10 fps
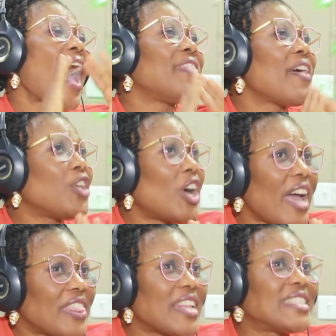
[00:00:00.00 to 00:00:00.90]
And then the
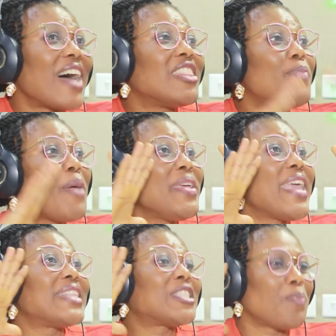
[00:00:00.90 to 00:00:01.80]
other thing is that the baby
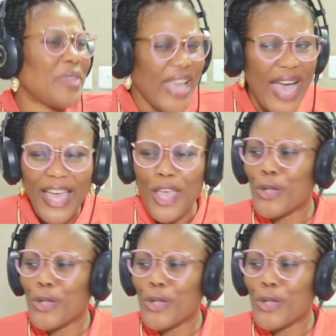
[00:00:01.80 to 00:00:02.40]
gets bigger.